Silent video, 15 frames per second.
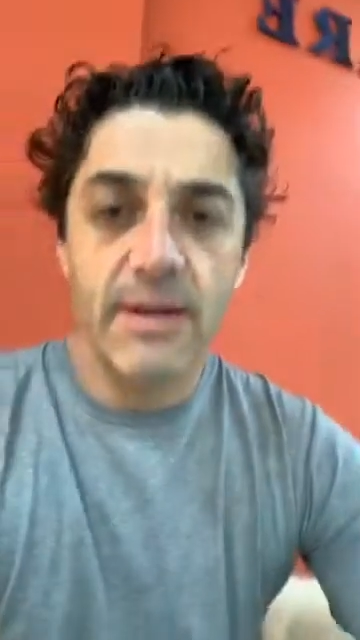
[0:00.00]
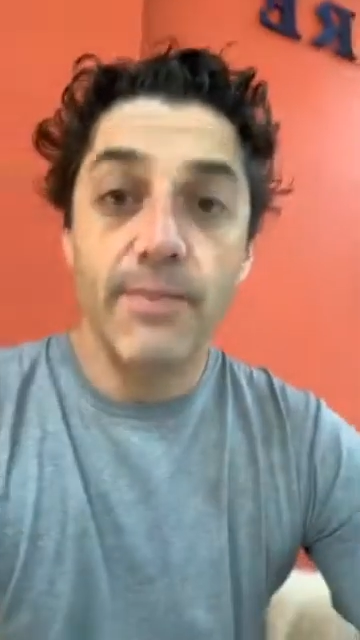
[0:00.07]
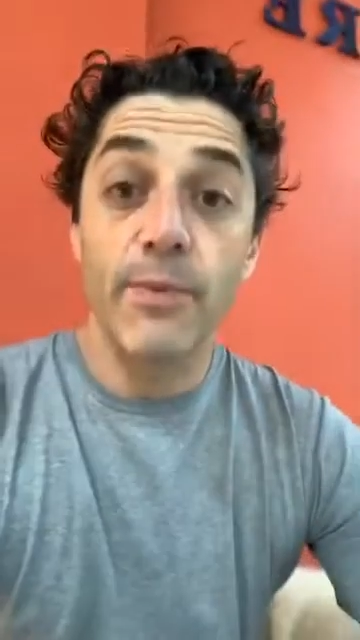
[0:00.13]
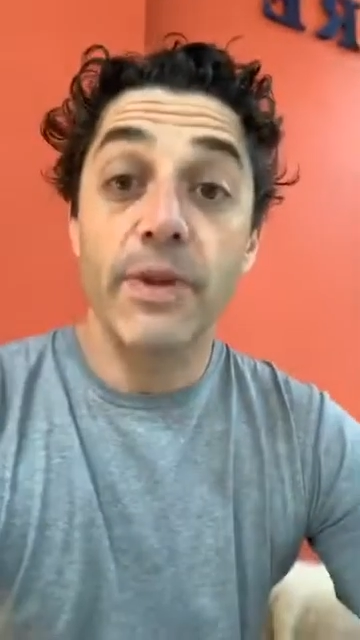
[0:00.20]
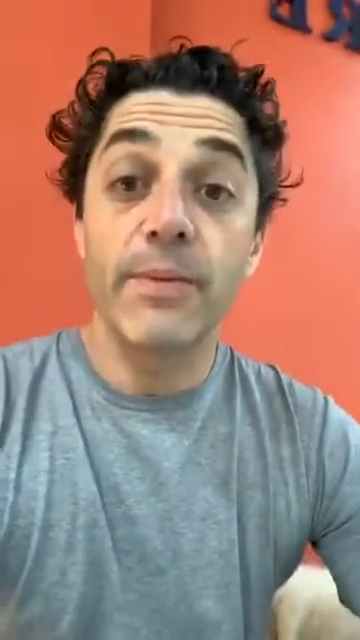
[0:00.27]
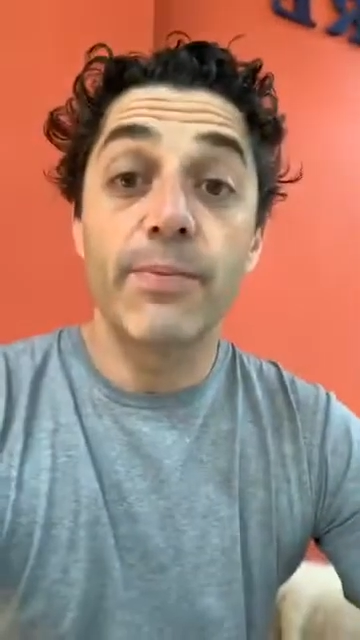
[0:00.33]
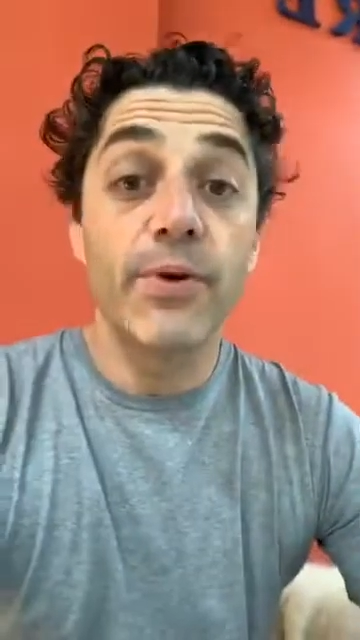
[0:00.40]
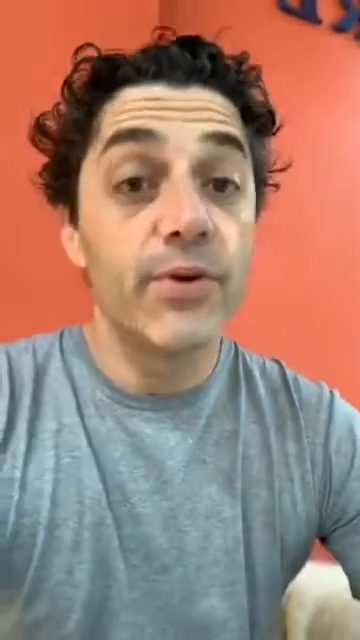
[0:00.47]
them
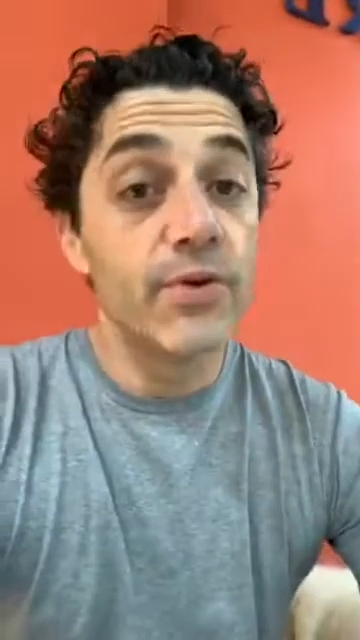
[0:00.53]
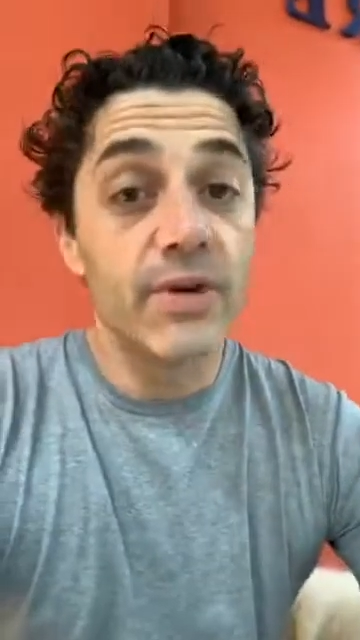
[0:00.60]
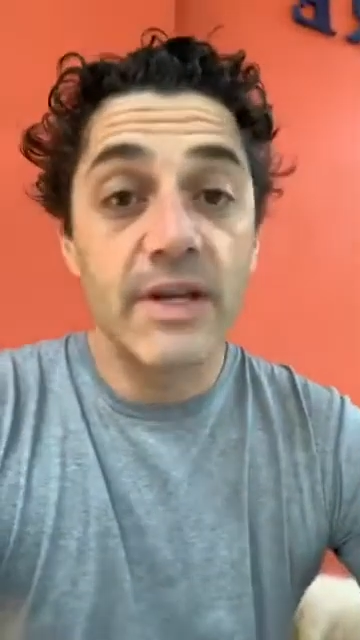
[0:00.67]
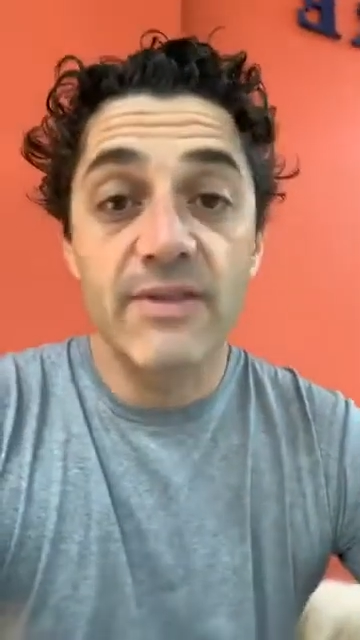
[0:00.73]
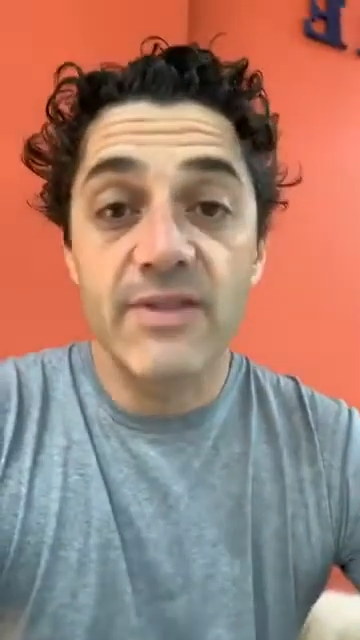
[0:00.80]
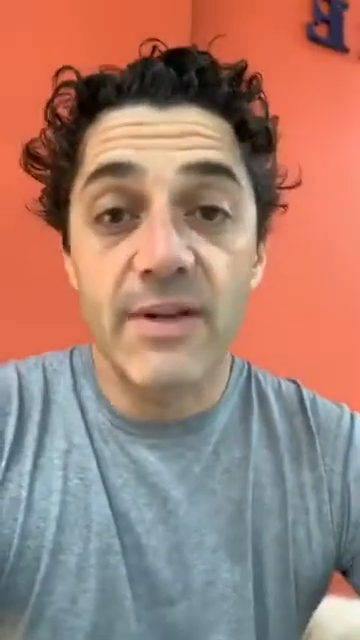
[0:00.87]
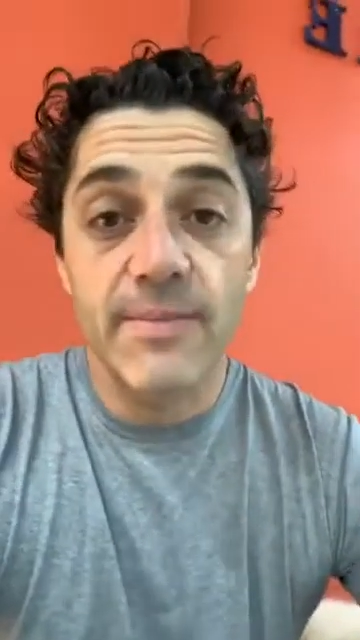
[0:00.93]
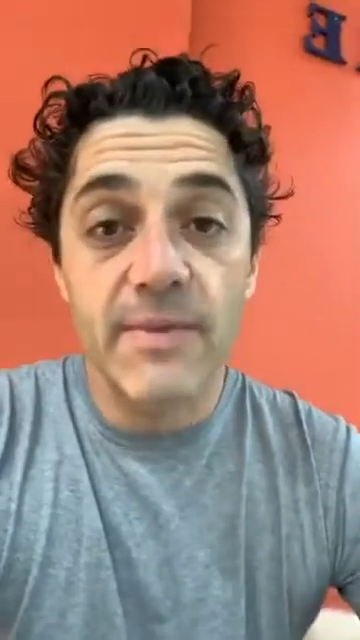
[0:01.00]
with a poodle
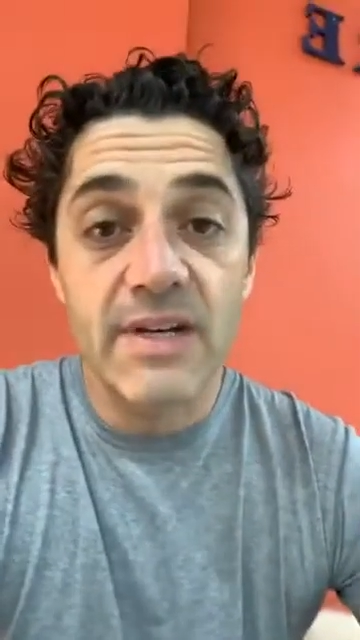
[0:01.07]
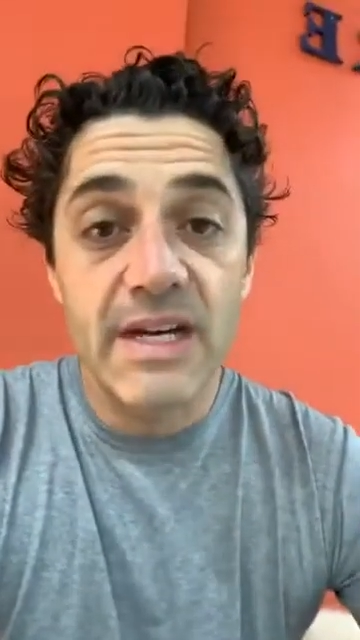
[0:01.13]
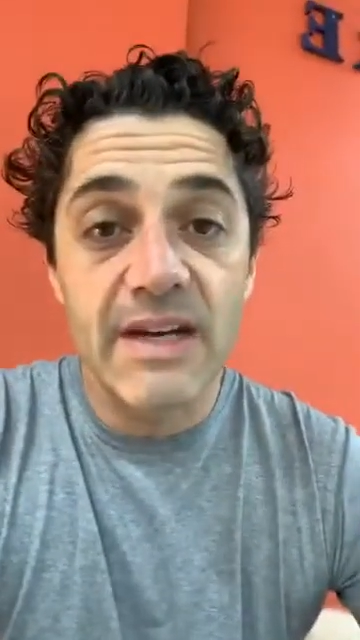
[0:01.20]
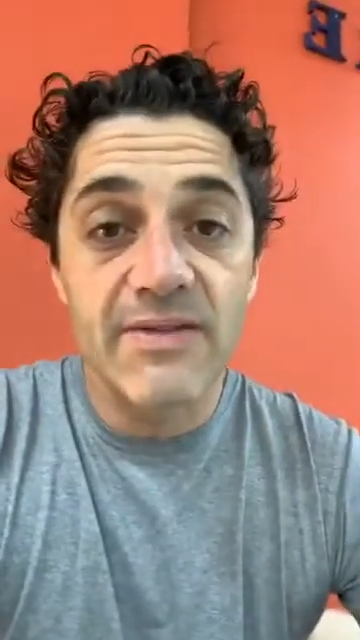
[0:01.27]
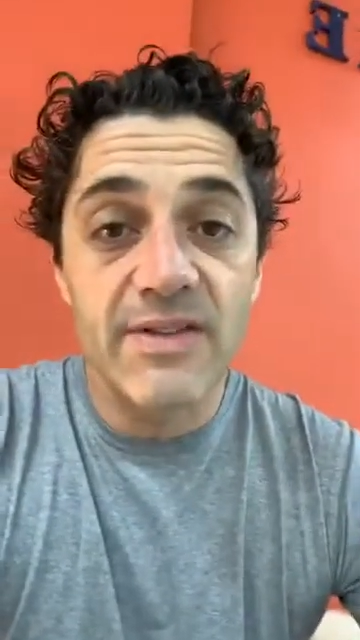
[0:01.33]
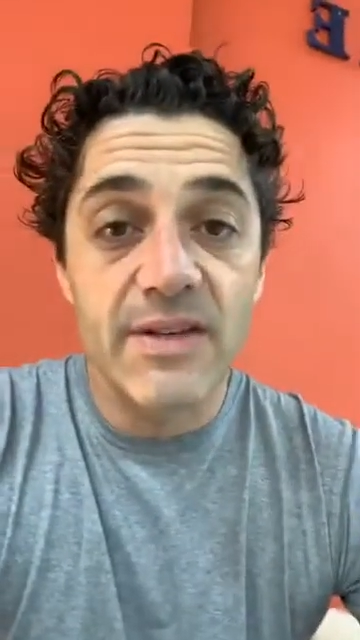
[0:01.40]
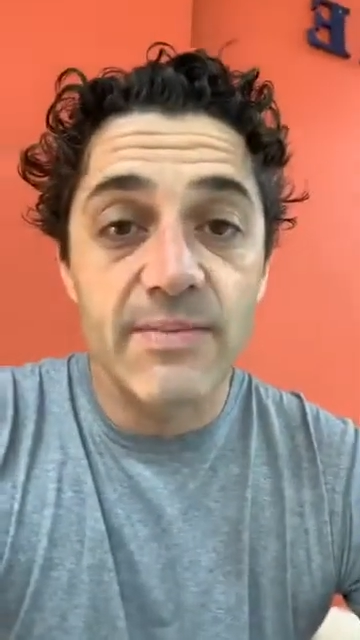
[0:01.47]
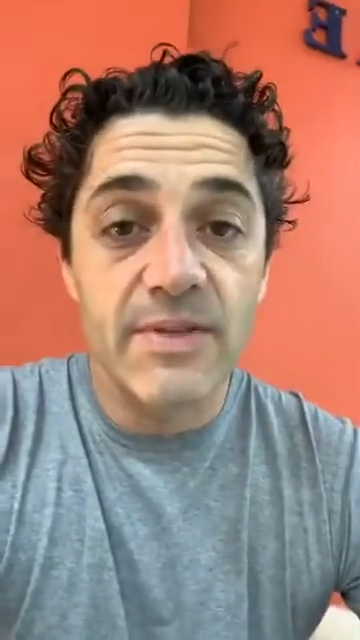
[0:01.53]
gives
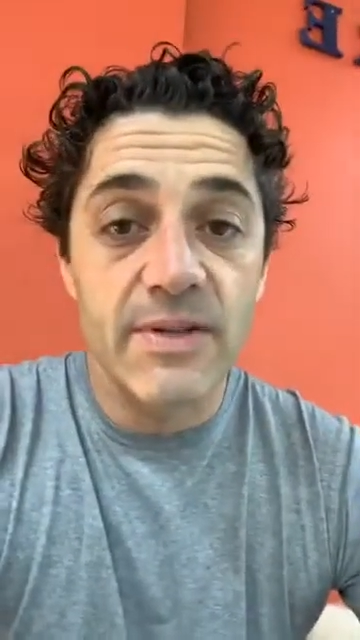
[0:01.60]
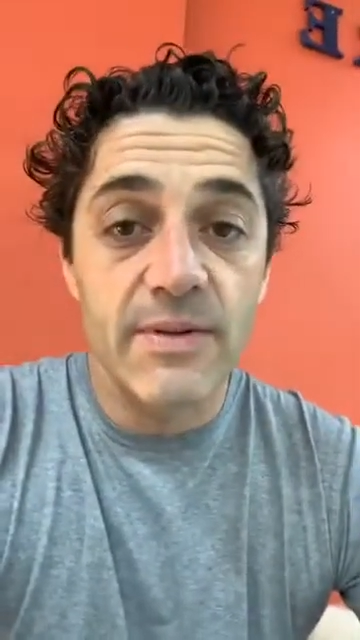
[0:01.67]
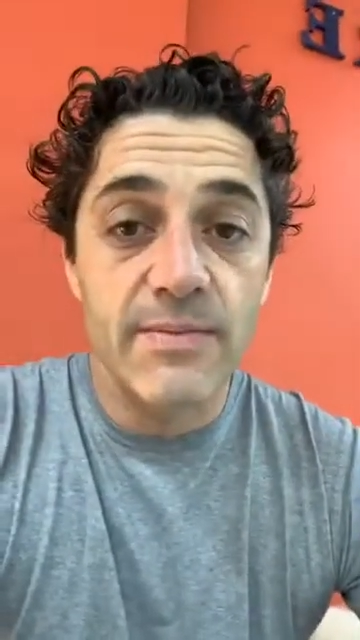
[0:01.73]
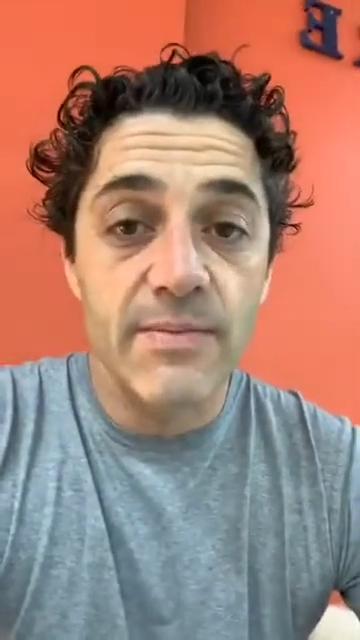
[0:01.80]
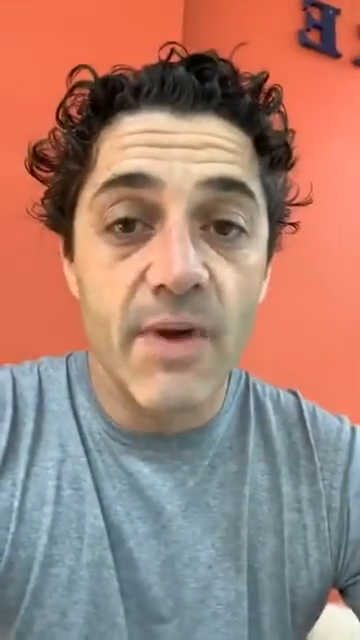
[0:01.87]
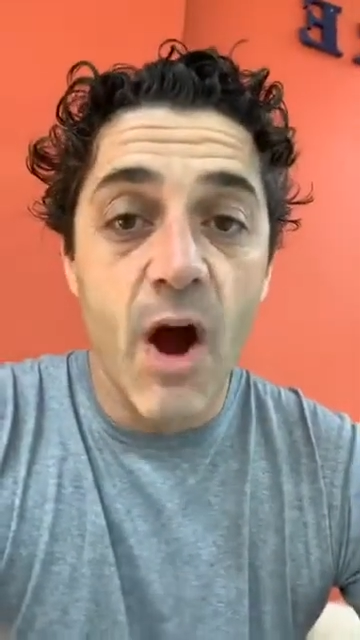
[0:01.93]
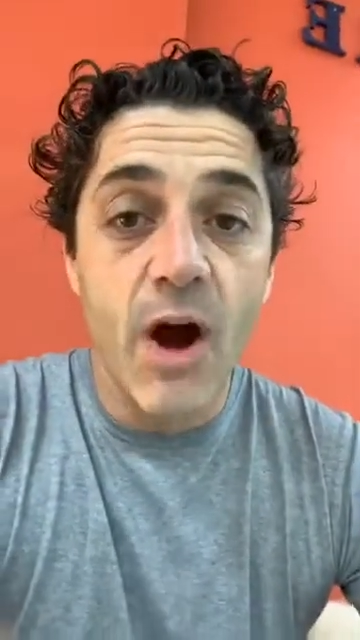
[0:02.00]
them some,